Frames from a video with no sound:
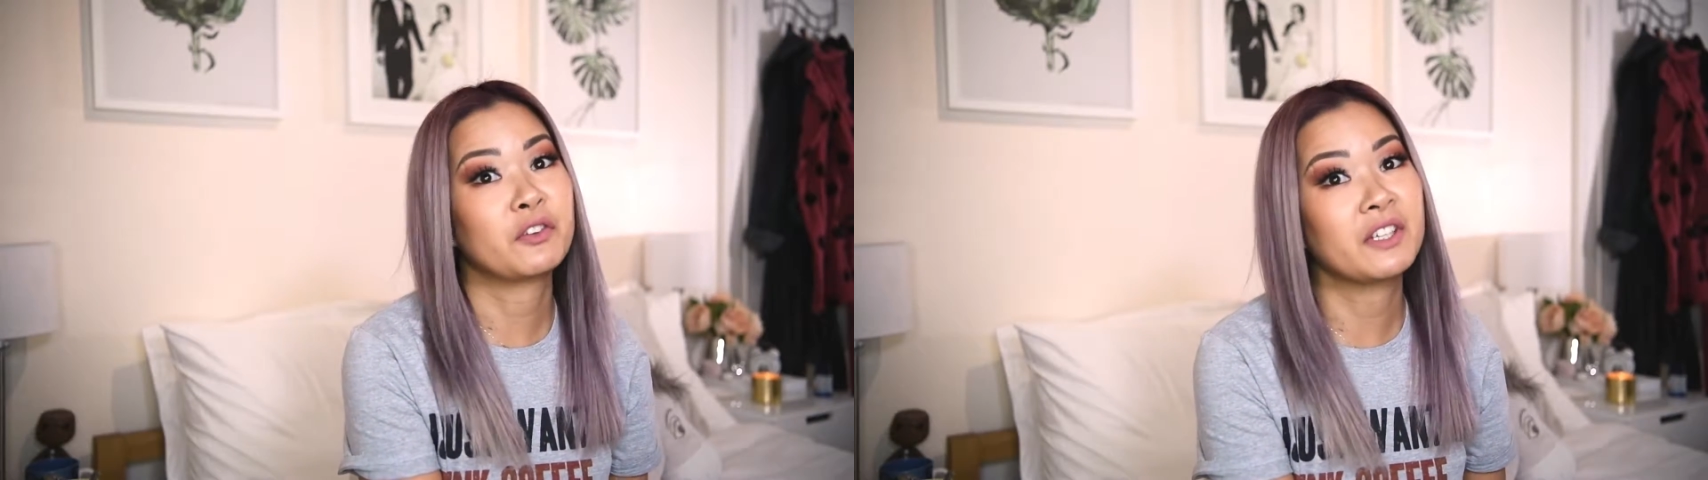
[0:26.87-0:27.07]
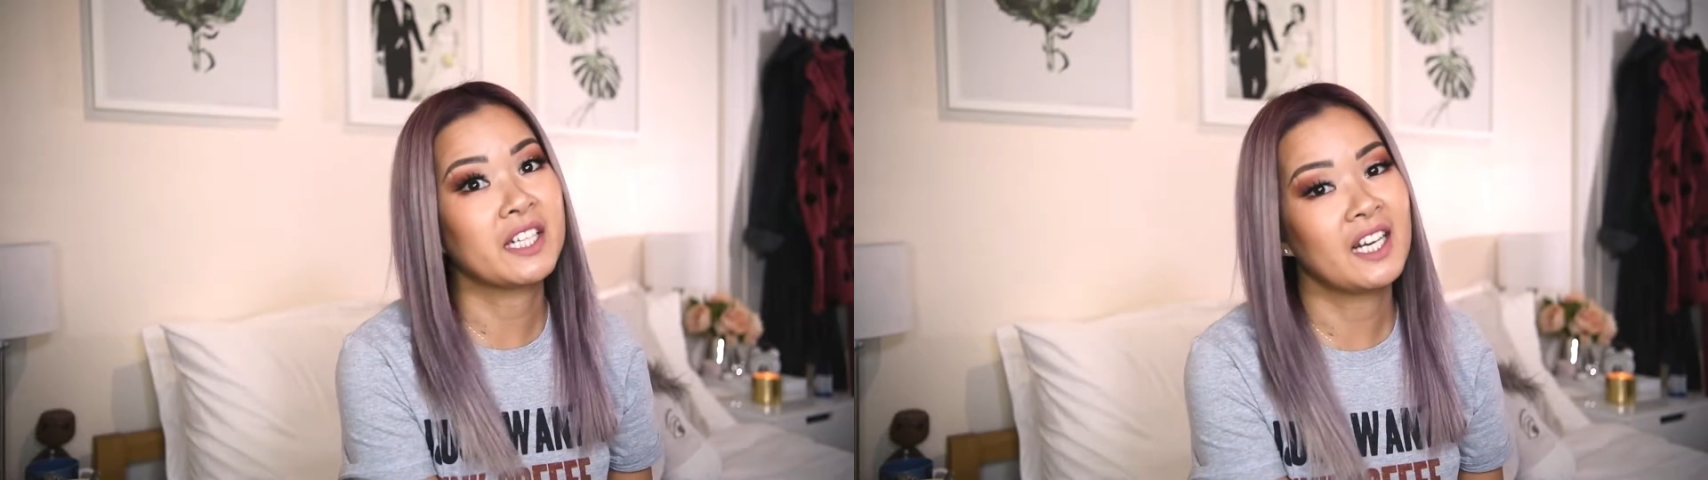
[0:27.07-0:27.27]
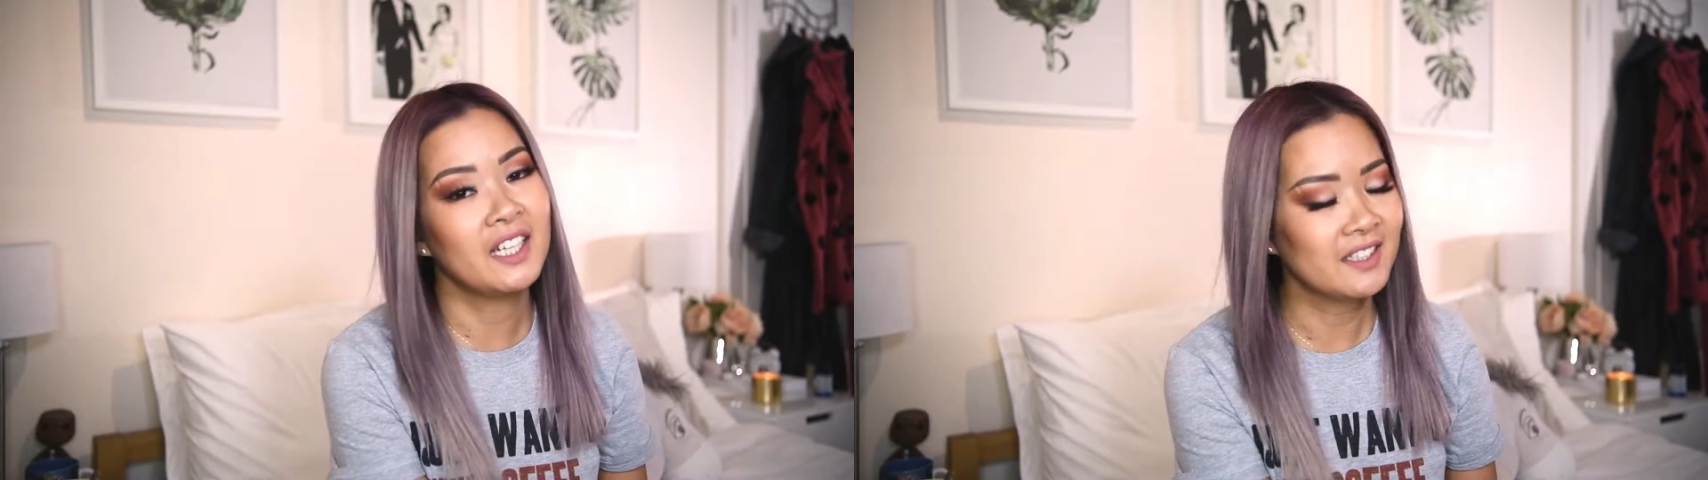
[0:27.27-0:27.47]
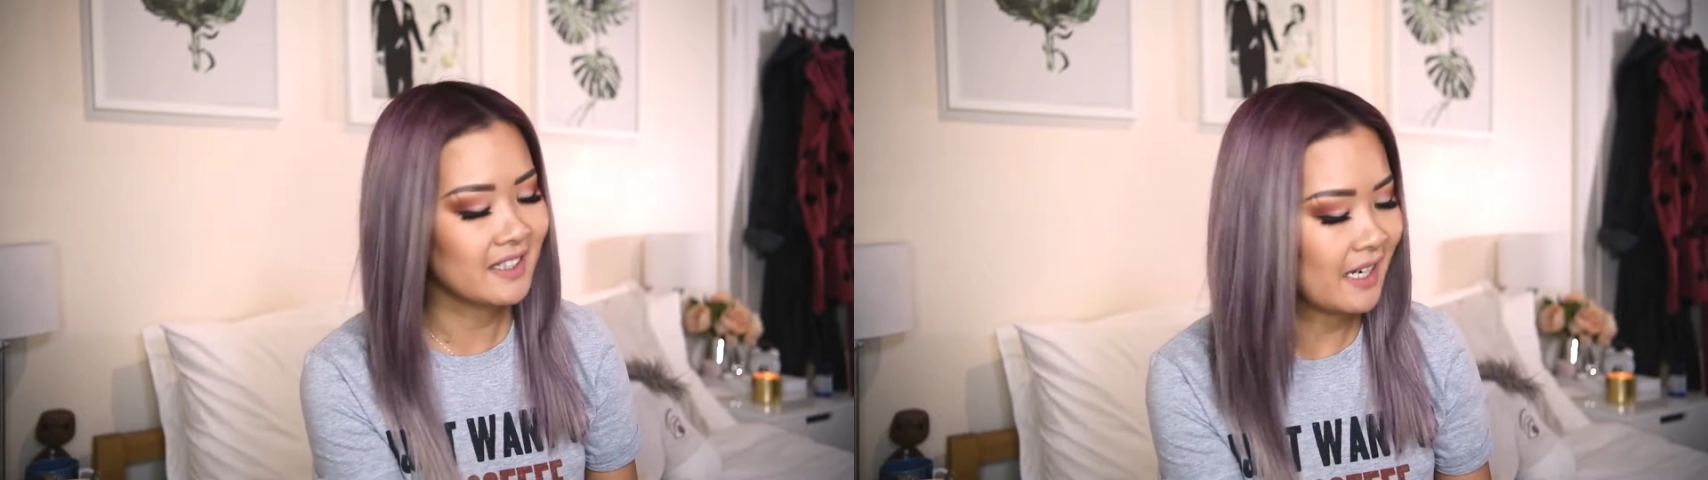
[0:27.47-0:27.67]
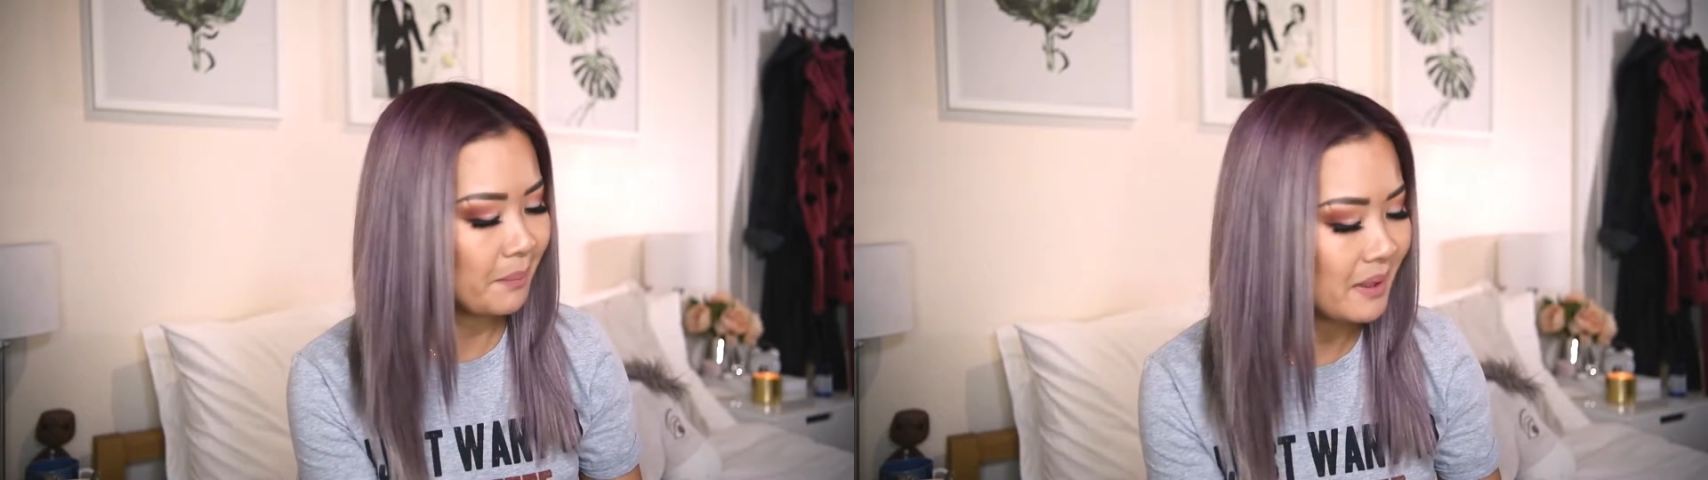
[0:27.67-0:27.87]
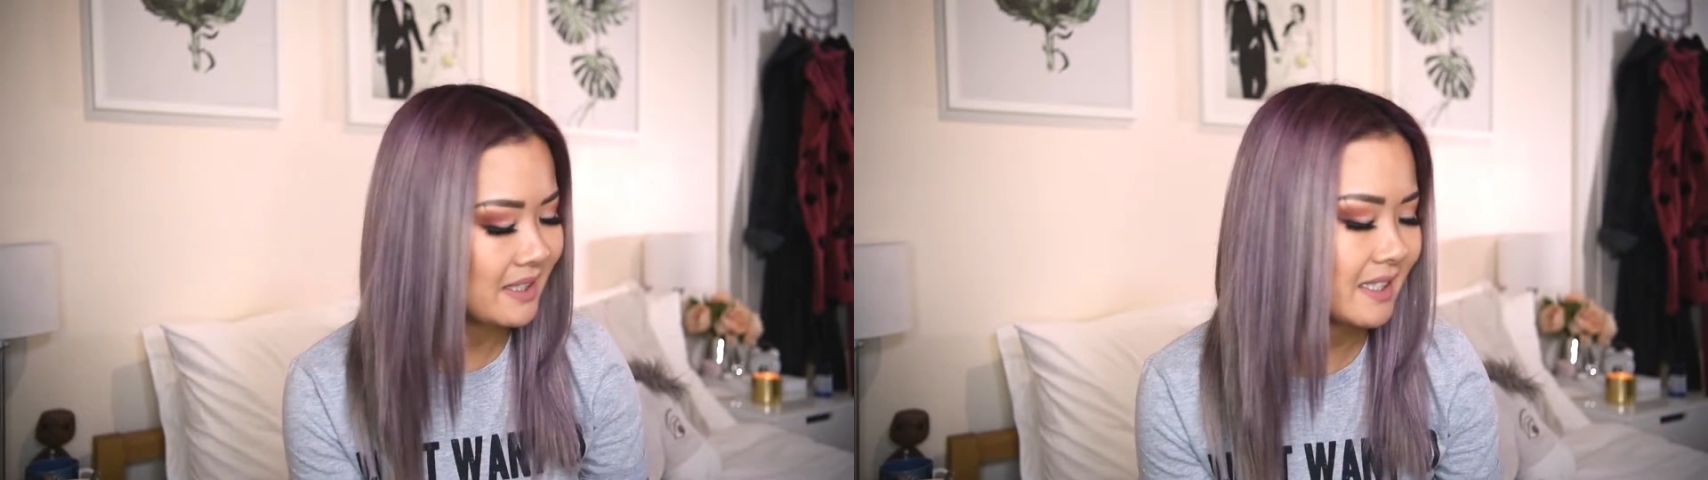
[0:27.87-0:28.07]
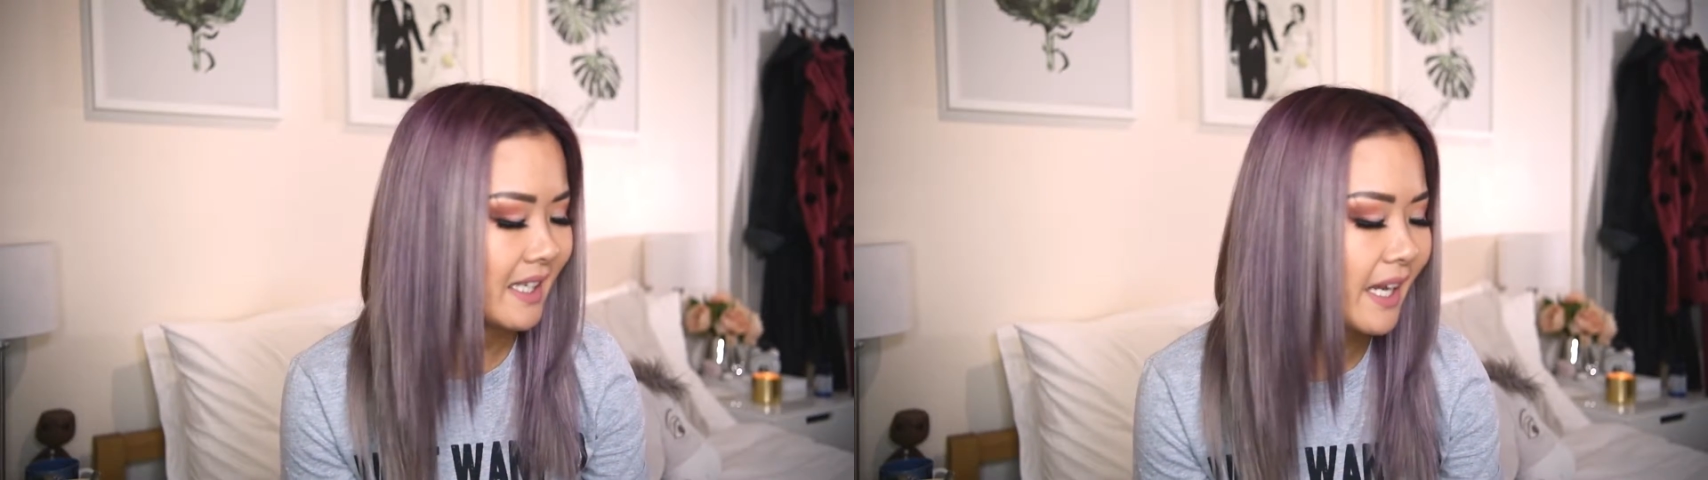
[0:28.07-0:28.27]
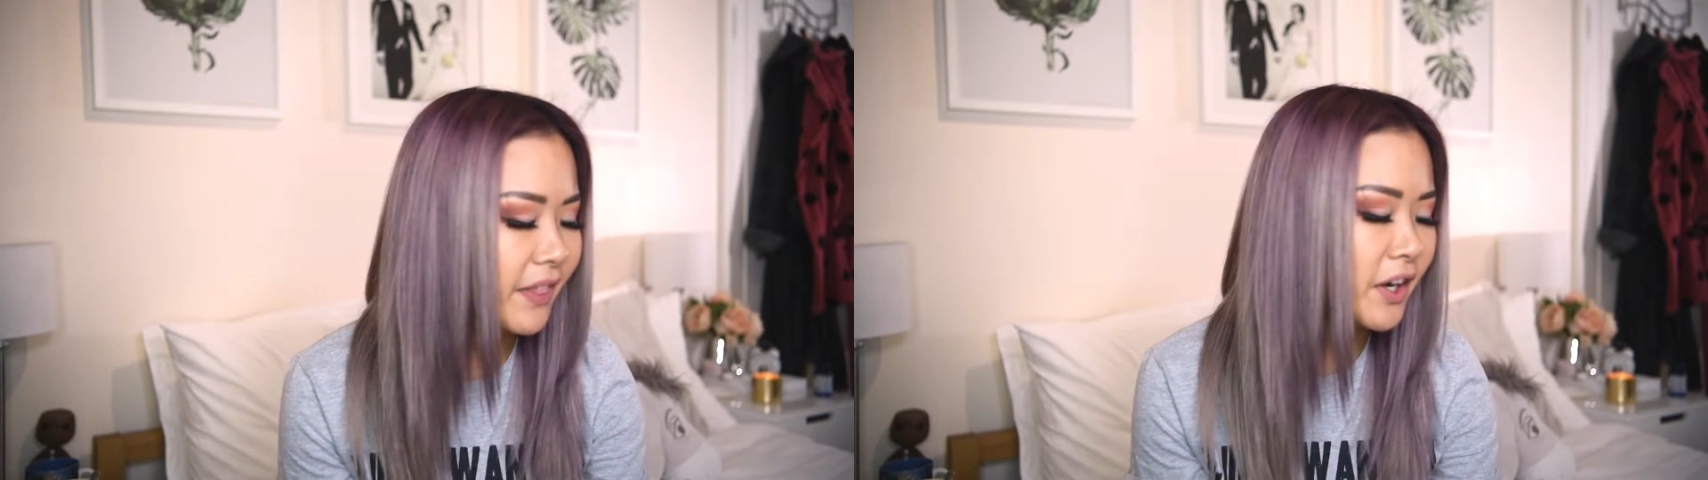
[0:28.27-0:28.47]
three colors I mixed
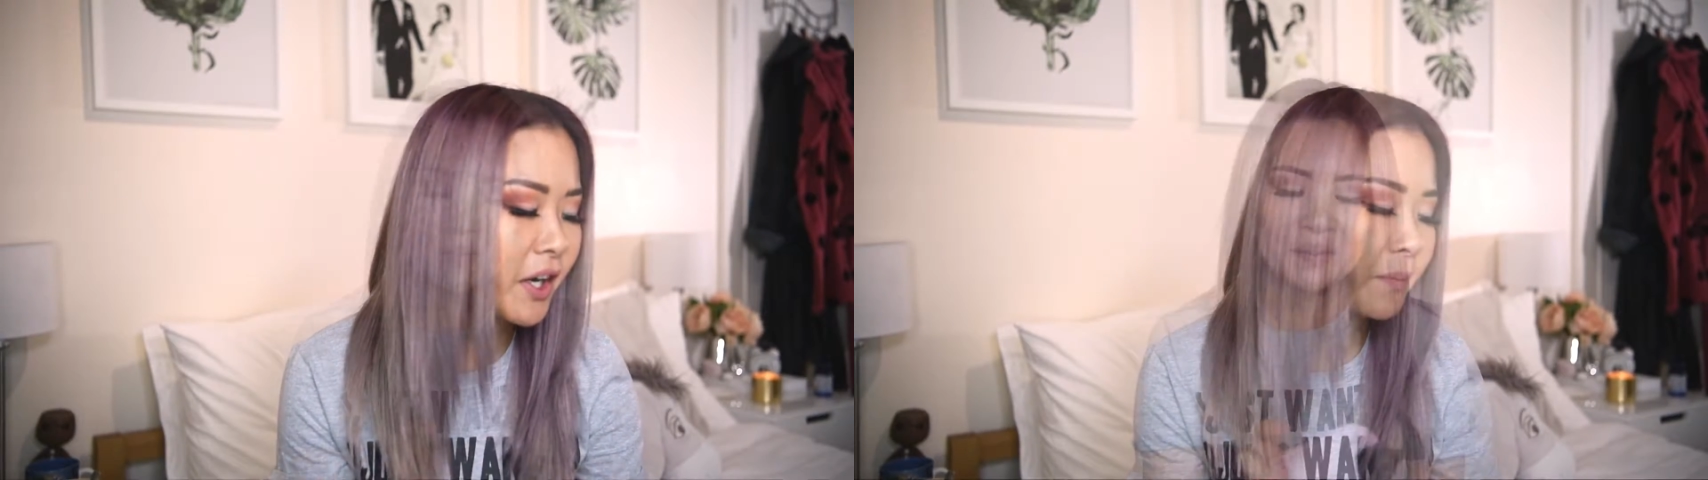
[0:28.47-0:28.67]
together.